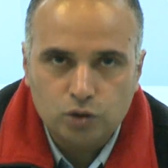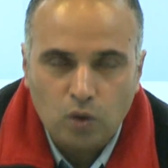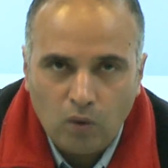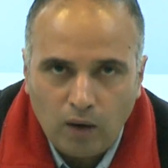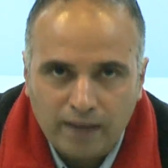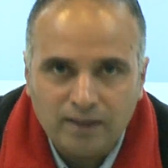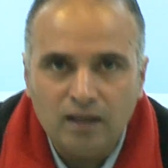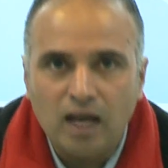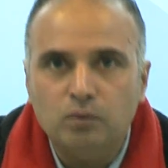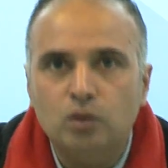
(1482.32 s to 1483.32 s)
So I
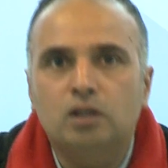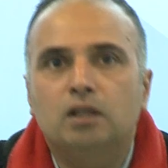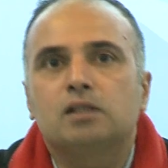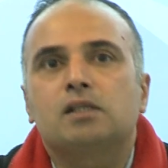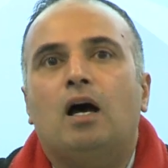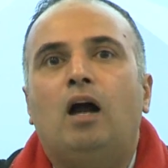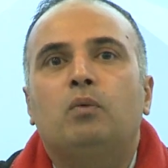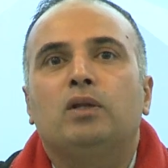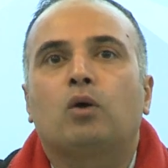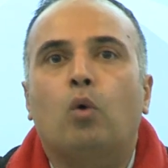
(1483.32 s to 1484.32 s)
think I would uh,
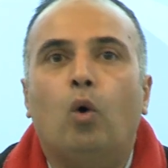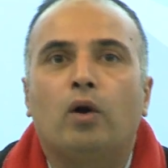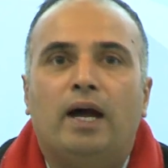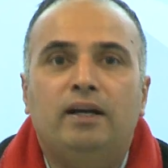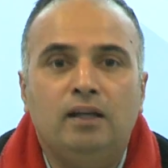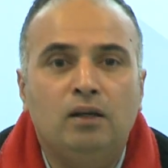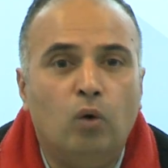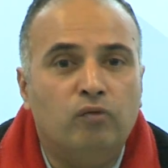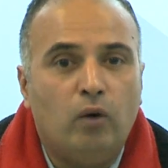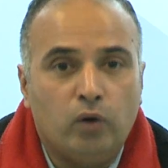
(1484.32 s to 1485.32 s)
start with a core IT
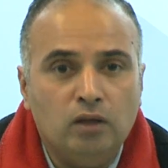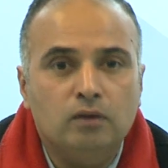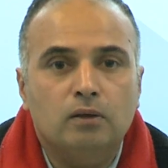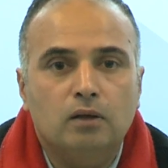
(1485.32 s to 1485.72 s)
co-founder.